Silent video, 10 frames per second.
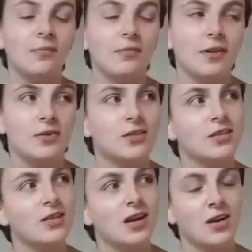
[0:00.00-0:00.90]
I'm
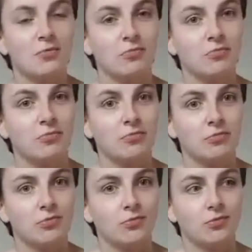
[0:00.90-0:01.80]
Lucy. I'm
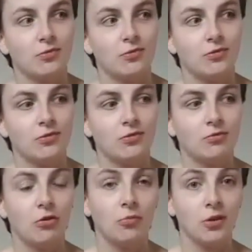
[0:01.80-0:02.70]

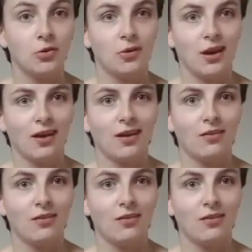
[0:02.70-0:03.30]
from the UK.